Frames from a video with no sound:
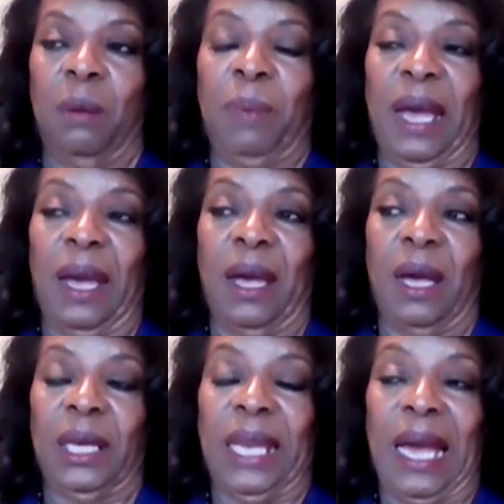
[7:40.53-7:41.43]
by
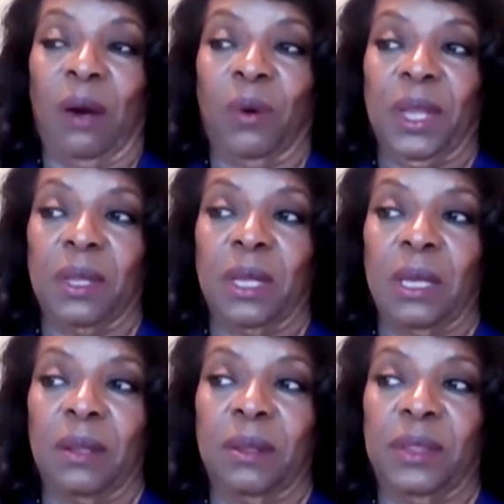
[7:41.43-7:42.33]
allowing
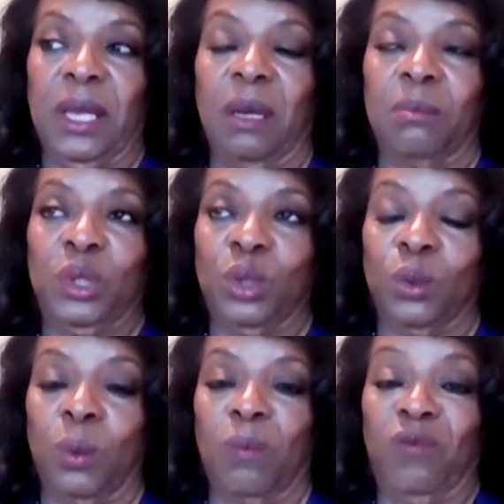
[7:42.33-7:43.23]
them
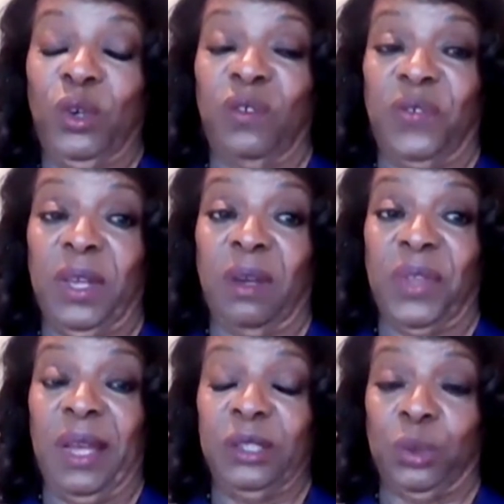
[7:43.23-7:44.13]
to fulfill
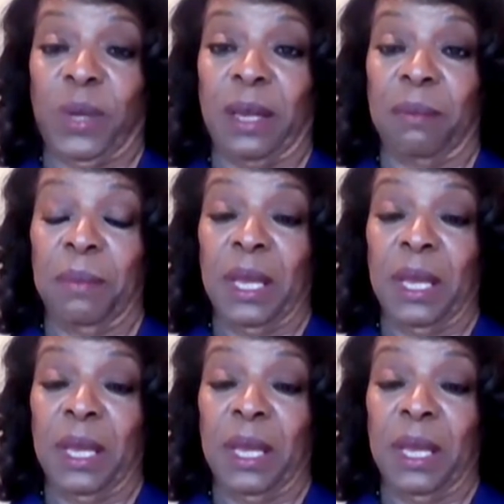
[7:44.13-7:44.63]
their dream